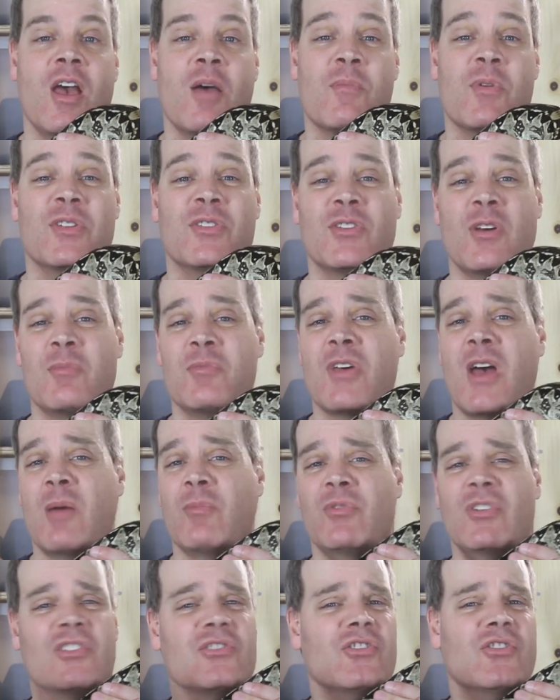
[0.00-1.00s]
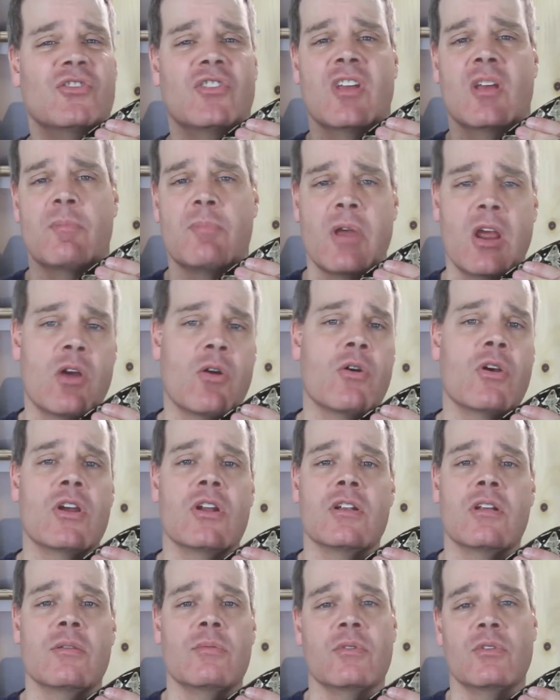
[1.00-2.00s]
but sometimes they just get
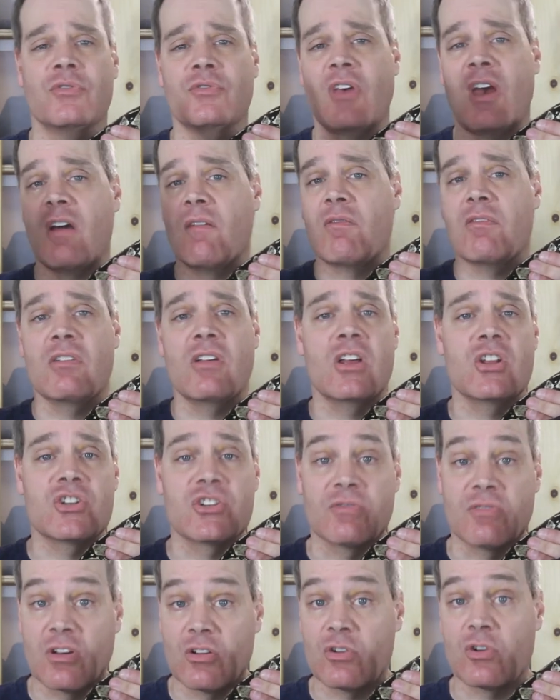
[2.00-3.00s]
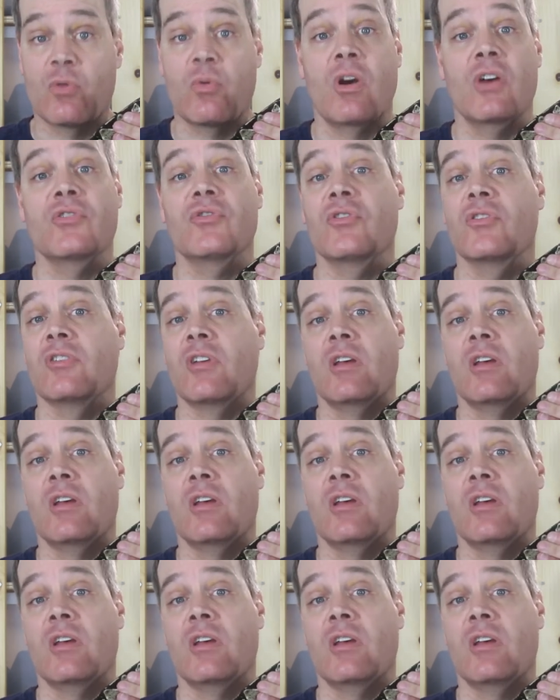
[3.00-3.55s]
buried in this avalanche of other questions.